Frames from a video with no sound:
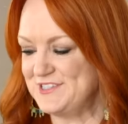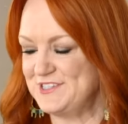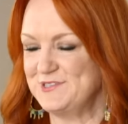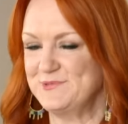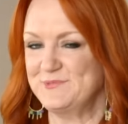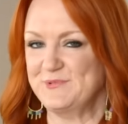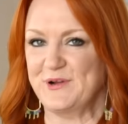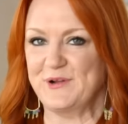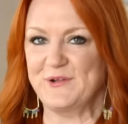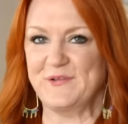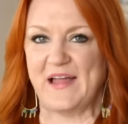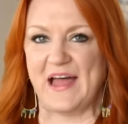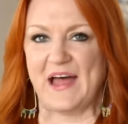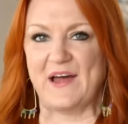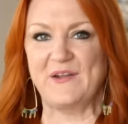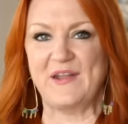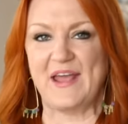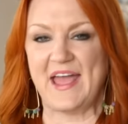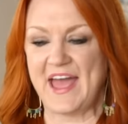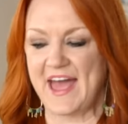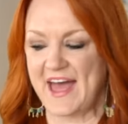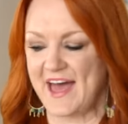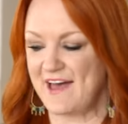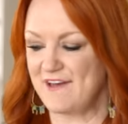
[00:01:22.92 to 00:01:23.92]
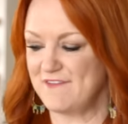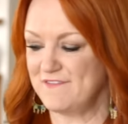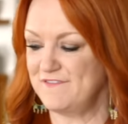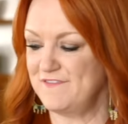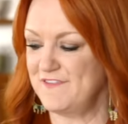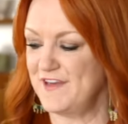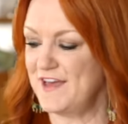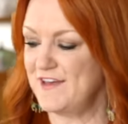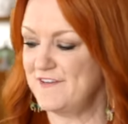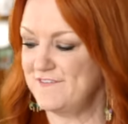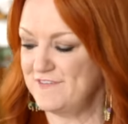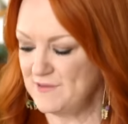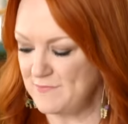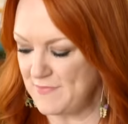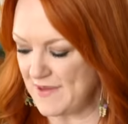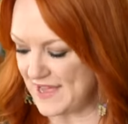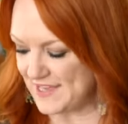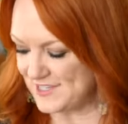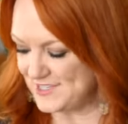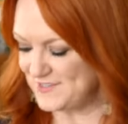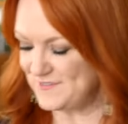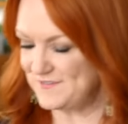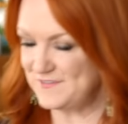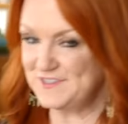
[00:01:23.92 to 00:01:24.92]
to roll out half of the
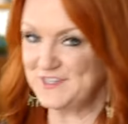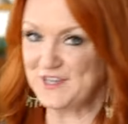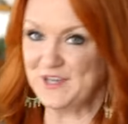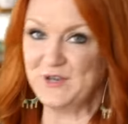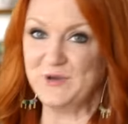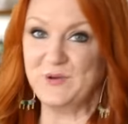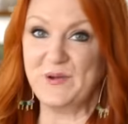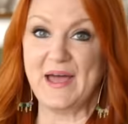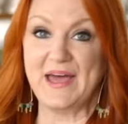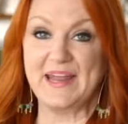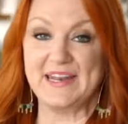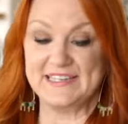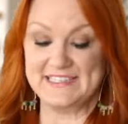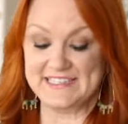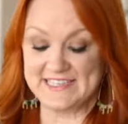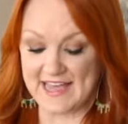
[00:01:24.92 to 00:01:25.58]
batch of dough at a